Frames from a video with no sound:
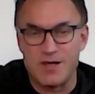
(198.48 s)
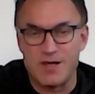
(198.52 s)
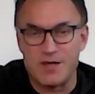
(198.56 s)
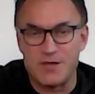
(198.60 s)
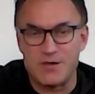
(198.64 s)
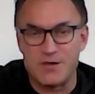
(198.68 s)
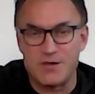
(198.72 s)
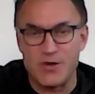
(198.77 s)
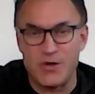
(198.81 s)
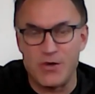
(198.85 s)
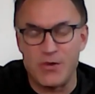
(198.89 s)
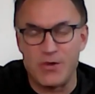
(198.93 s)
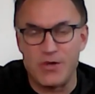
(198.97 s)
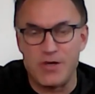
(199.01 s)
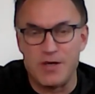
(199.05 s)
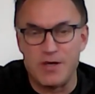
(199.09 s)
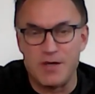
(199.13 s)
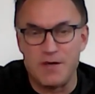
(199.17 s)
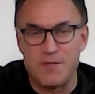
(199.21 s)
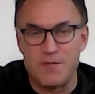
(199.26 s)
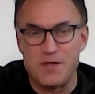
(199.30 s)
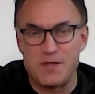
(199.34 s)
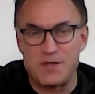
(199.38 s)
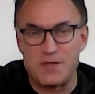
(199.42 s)
So
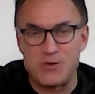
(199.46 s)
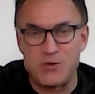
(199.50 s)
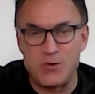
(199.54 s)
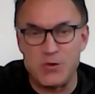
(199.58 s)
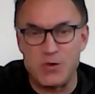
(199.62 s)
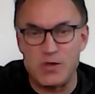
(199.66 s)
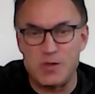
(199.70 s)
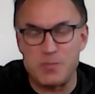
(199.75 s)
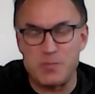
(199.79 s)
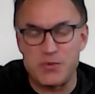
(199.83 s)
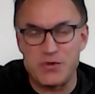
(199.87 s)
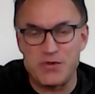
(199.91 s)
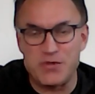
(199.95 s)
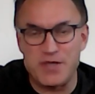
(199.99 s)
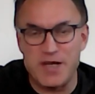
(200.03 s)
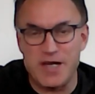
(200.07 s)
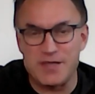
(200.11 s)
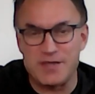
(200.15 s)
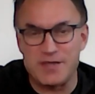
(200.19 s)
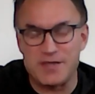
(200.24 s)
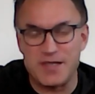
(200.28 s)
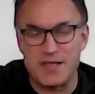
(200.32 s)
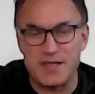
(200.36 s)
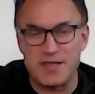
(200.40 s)
this dual
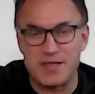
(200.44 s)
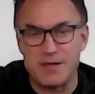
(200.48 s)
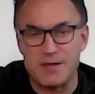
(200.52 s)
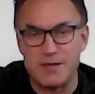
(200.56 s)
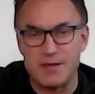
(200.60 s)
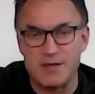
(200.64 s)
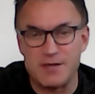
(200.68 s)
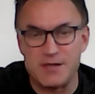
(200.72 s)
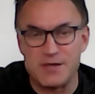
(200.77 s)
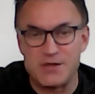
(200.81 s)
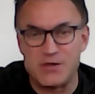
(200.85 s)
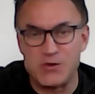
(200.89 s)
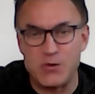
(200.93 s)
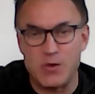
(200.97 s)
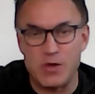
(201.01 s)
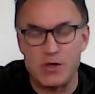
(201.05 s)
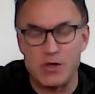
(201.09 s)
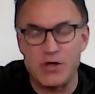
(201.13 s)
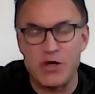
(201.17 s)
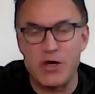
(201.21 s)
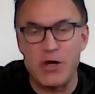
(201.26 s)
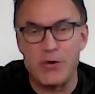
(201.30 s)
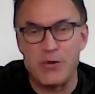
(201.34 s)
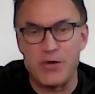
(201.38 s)
processing, this dual
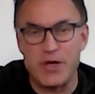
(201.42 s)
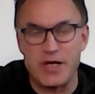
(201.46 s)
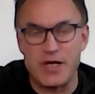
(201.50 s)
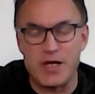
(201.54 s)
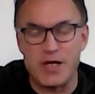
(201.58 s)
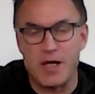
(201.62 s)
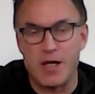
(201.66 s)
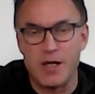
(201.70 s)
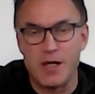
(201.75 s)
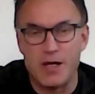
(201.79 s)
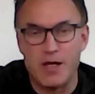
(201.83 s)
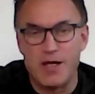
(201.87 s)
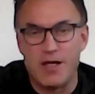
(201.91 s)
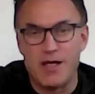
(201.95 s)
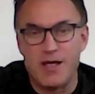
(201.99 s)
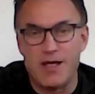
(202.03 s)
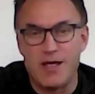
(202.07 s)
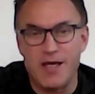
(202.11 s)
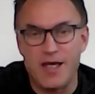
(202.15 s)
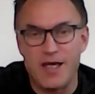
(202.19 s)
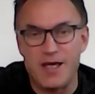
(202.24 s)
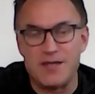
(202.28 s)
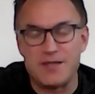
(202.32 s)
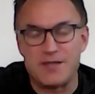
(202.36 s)
coding
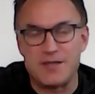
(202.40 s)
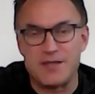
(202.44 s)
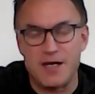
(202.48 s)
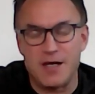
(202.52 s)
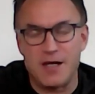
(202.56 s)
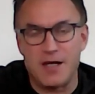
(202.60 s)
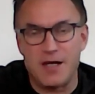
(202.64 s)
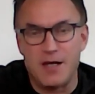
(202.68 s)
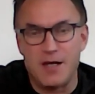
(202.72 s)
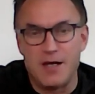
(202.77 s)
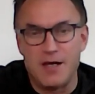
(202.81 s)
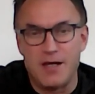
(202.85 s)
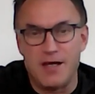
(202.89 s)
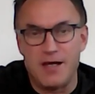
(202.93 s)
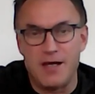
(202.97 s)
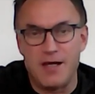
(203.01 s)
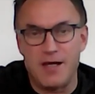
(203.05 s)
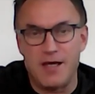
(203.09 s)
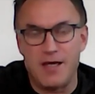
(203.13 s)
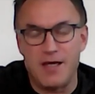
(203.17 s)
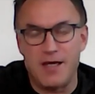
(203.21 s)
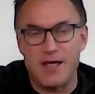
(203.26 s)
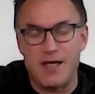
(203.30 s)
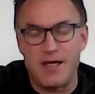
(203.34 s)
is an
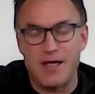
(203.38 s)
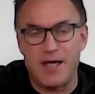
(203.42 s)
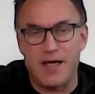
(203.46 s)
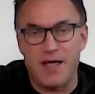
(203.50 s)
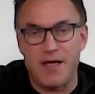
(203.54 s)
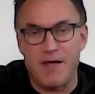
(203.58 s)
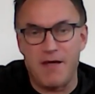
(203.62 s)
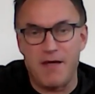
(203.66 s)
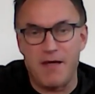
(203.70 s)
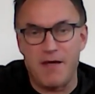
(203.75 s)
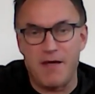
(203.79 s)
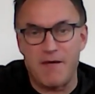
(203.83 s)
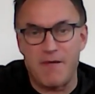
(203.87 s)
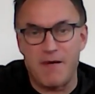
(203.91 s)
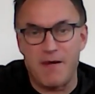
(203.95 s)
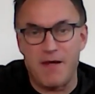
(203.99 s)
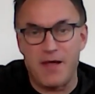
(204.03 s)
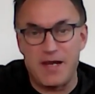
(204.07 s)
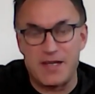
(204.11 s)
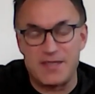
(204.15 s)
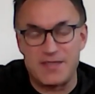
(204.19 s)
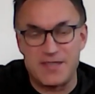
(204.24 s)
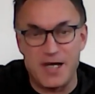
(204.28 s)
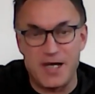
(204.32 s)

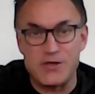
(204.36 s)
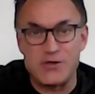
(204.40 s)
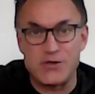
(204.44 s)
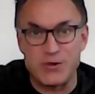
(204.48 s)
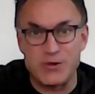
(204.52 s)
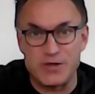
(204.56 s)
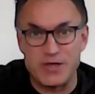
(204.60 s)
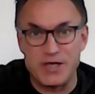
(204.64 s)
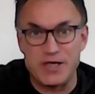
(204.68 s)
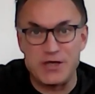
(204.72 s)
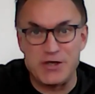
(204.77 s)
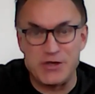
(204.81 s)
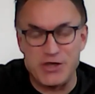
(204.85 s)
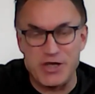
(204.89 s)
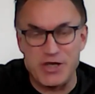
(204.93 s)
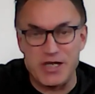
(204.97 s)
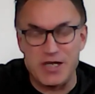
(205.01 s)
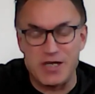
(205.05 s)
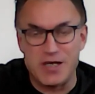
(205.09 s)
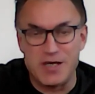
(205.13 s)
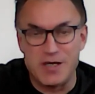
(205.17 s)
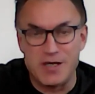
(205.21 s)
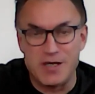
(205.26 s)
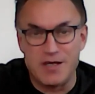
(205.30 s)
essential
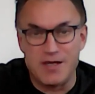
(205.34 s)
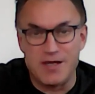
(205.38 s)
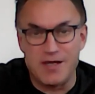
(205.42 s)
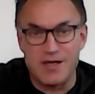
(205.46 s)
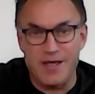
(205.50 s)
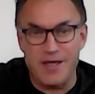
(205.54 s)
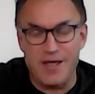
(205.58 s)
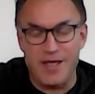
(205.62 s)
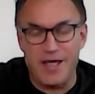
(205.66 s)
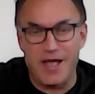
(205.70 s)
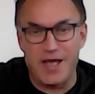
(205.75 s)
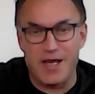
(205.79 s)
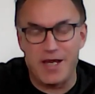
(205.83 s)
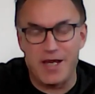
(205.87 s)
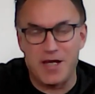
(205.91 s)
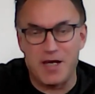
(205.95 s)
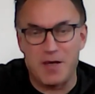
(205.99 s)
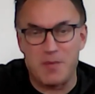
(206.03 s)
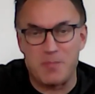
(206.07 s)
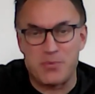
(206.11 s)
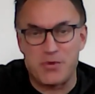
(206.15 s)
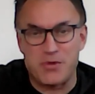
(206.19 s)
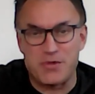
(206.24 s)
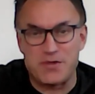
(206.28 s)
synergy
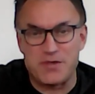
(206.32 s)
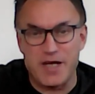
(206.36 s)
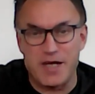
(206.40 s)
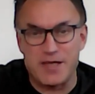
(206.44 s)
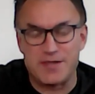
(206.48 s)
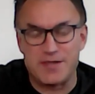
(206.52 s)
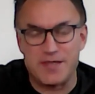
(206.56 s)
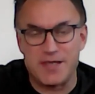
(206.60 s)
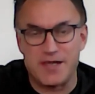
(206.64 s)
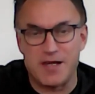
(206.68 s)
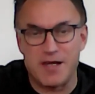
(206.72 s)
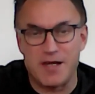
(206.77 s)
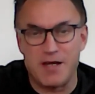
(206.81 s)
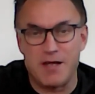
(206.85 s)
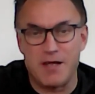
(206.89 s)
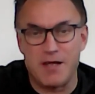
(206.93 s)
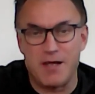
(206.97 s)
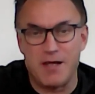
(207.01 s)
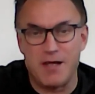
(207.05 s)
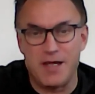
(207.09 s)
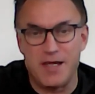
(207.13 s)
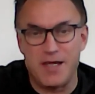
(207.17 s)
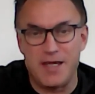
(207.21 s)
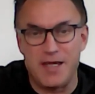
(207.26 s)
in processing
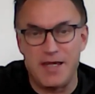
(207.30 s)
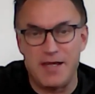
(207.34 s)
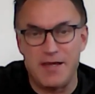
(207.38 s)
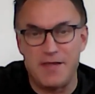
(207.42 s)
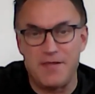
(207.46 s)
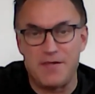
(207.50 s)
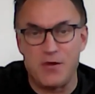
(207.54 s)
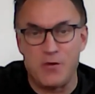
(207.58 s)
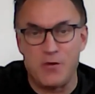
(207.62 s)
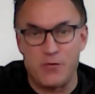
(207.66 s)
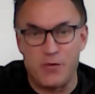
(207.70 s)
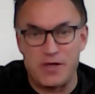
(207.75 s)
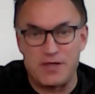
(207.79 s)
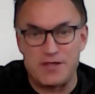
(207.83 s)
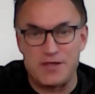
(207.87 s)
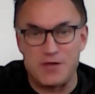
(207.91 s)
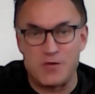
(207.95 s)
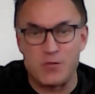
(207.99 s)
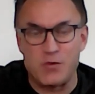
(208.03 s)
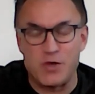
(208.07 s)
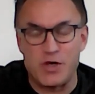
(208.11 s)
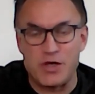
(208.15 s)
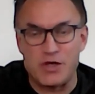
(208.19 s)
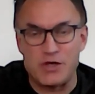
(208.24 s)
the
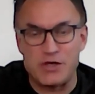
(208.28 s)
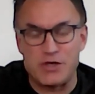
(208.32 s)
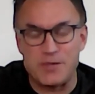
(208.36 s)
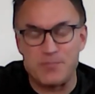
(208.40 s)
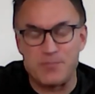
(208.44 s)
written word.